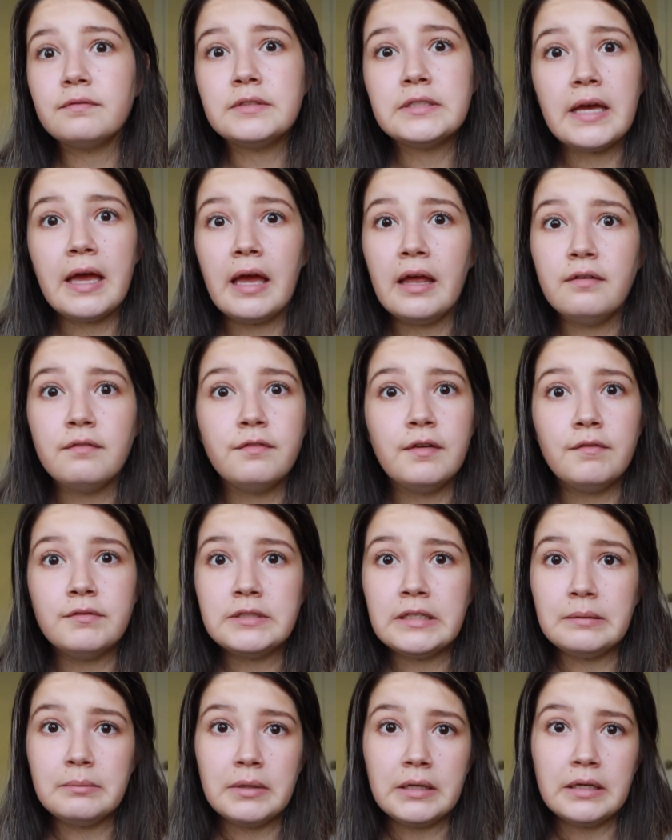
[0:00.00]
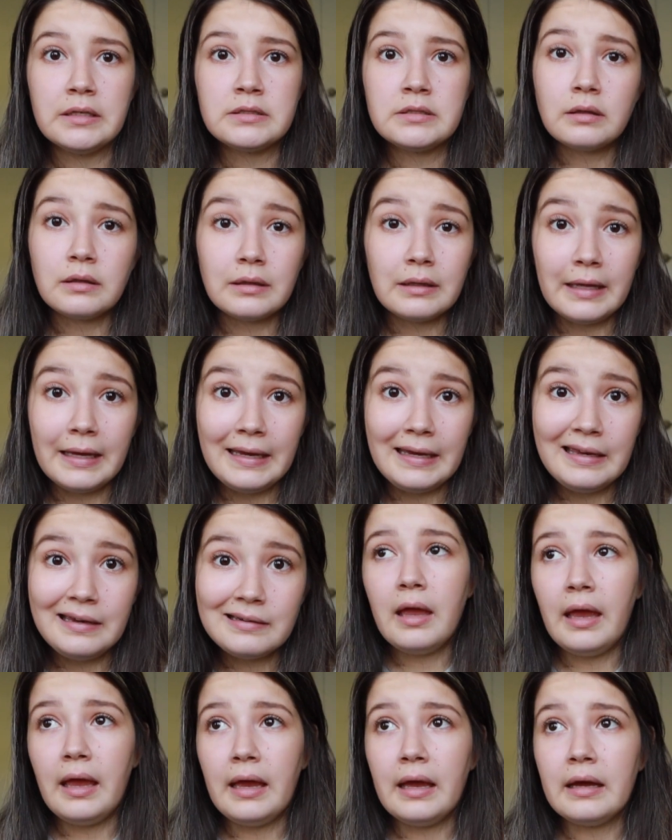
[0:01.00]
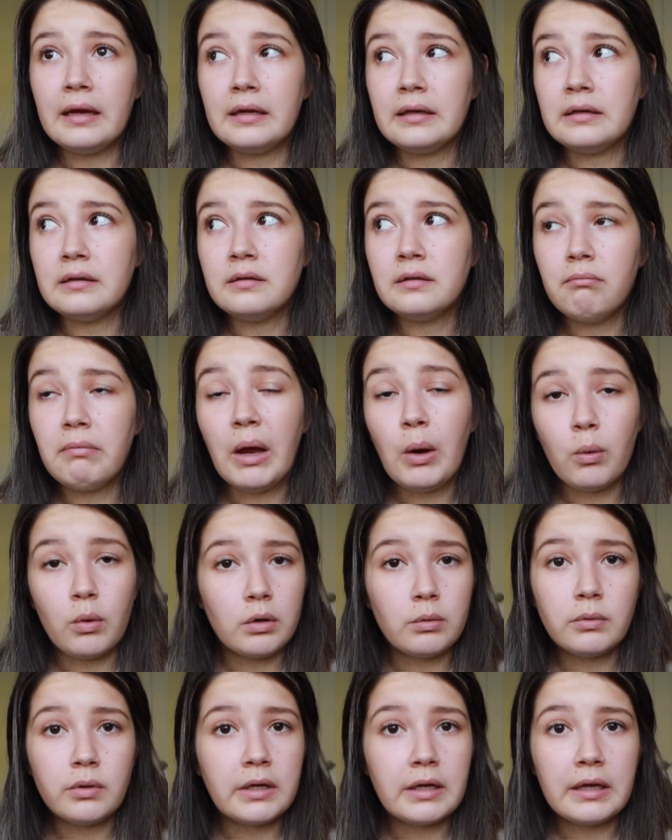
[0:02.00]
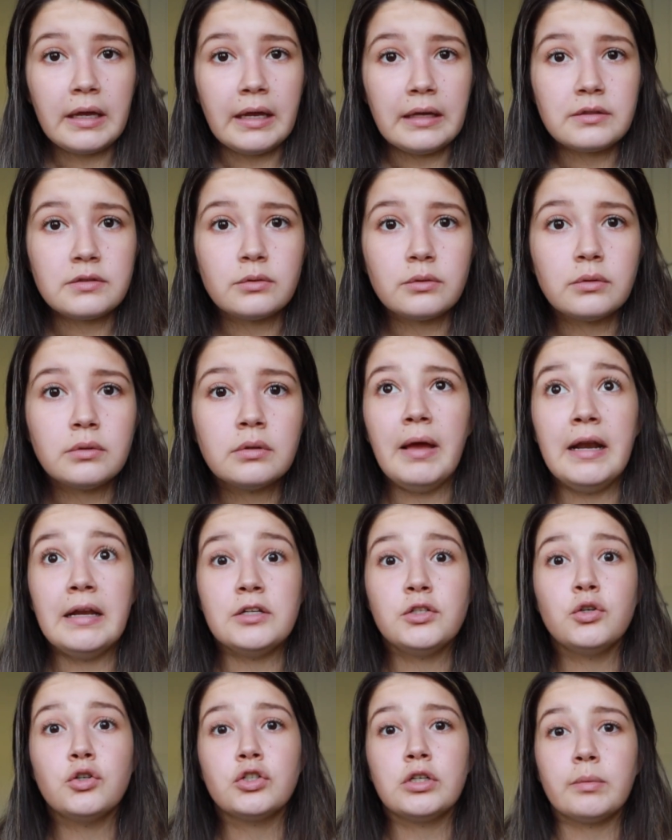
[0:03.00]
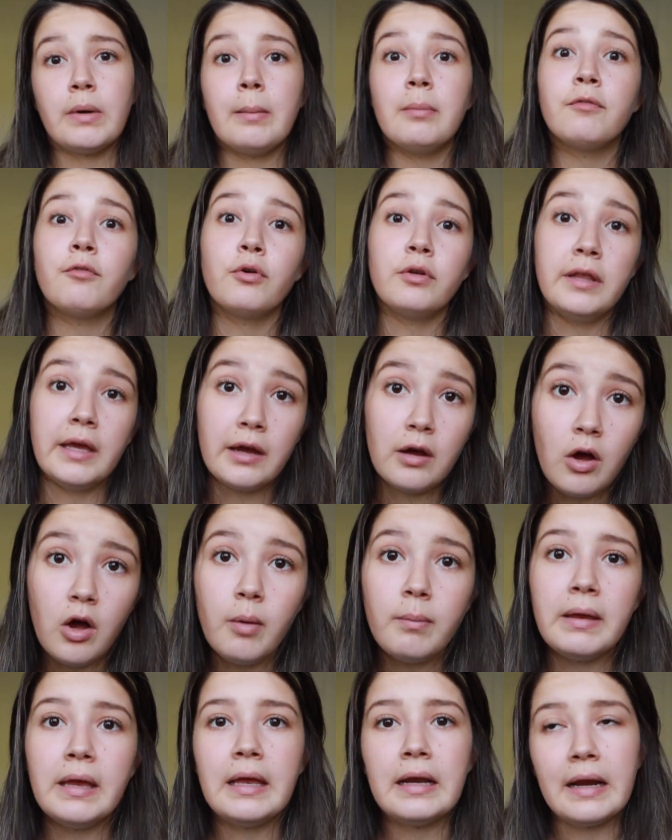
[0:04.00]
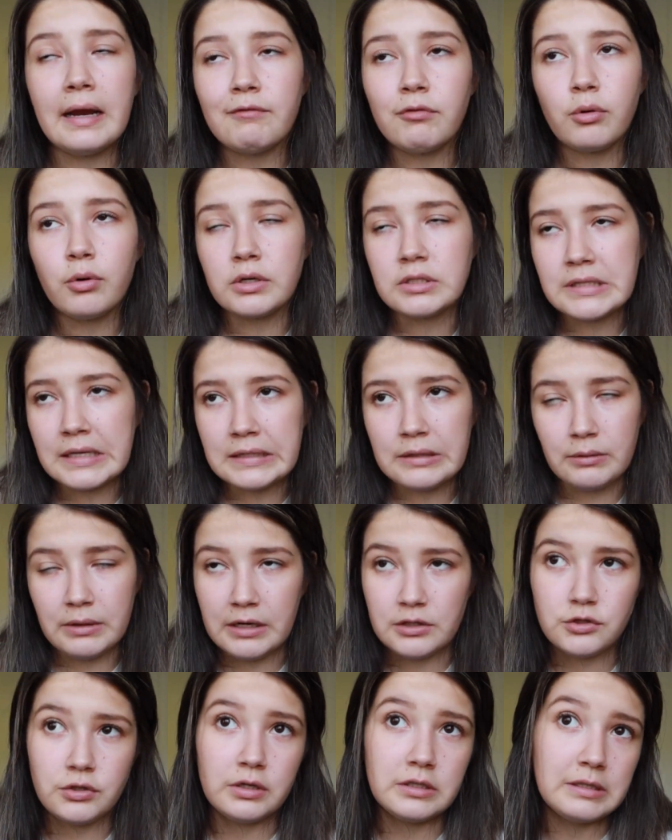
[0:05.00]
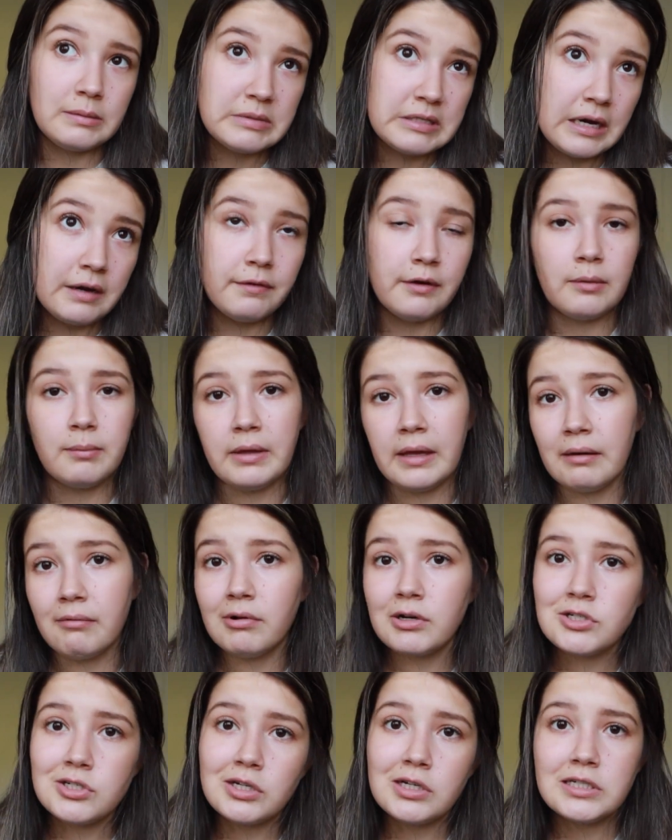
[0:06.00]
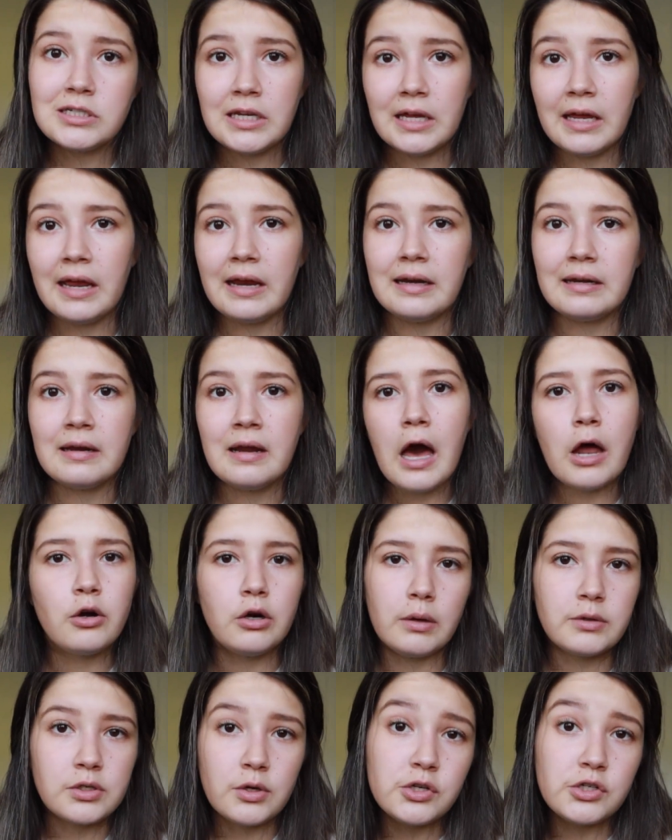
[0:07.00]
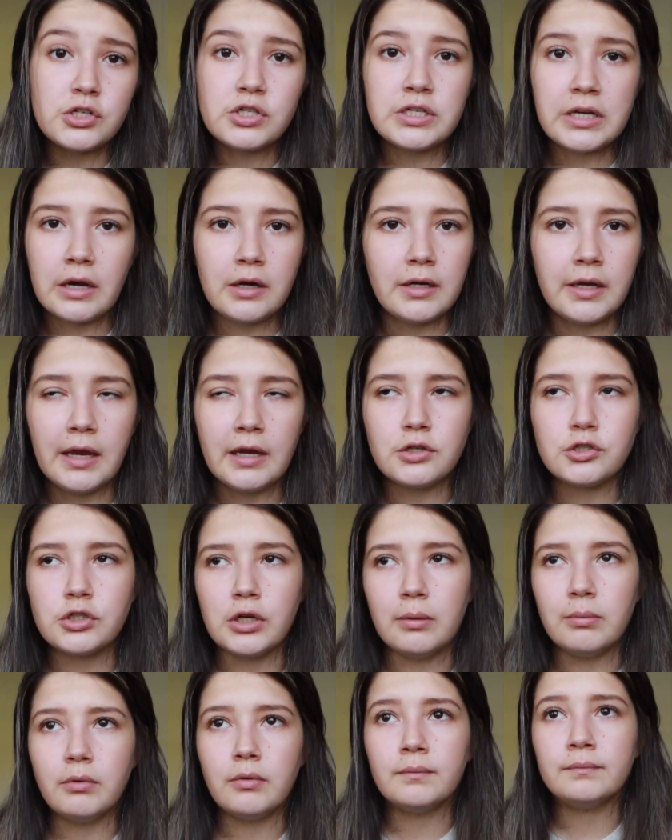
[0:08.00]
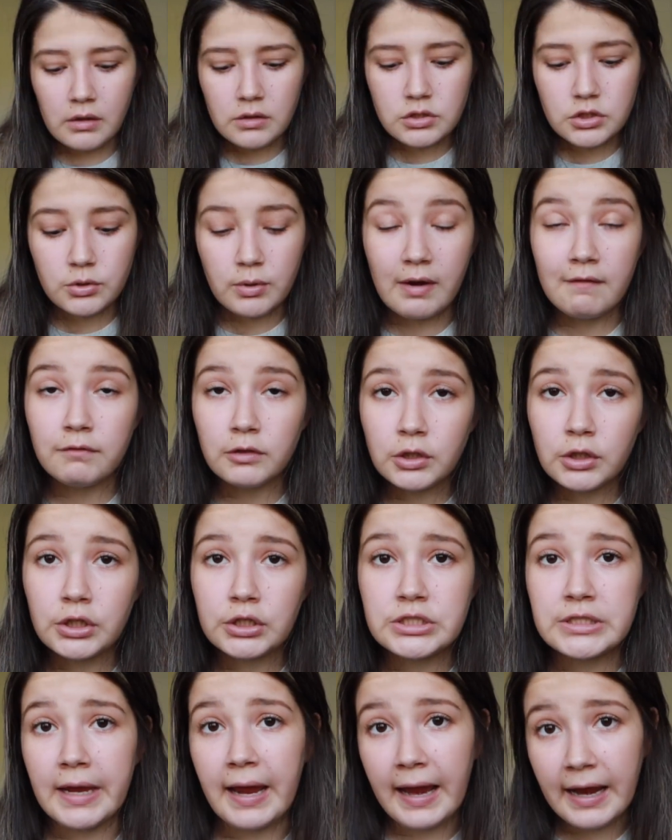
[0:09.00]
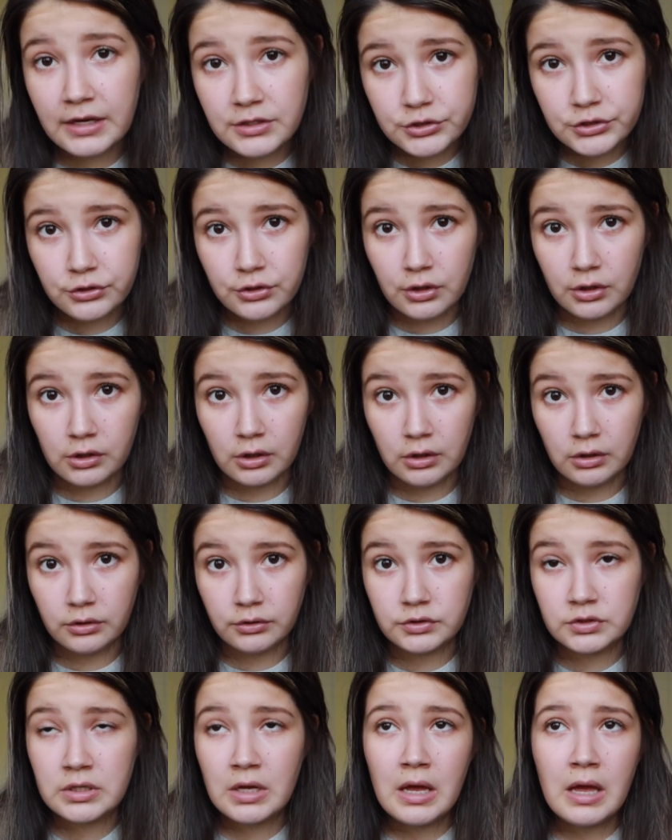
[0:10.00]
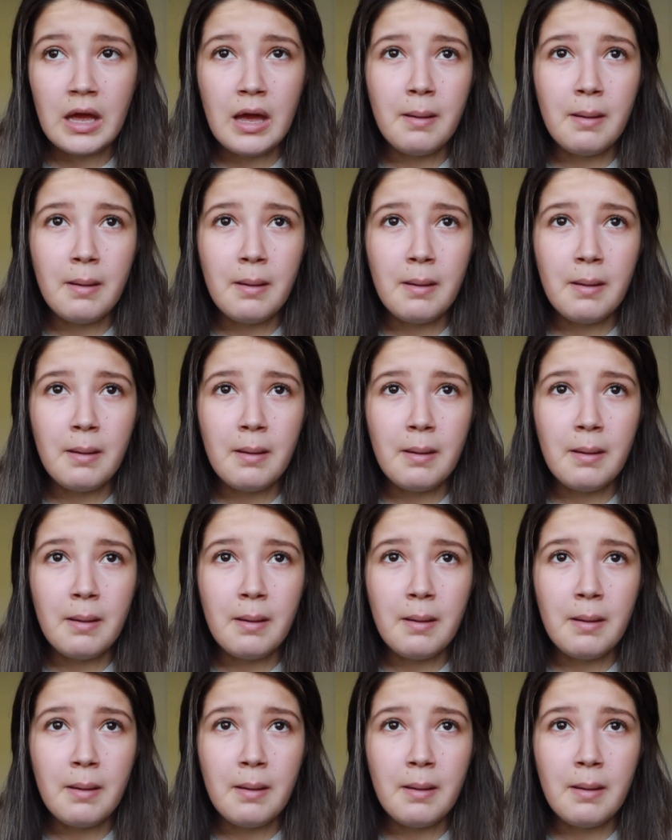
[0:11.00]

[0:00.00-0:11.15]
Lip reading: 10-15 minutes late, and my order will get canceled. And it's usually right before they call me, and of course I don't answer because I'm scared they're gonna be like, where's your ETA? And I don't know, I was just scared to get in trouble. So I've learned to answer their calls.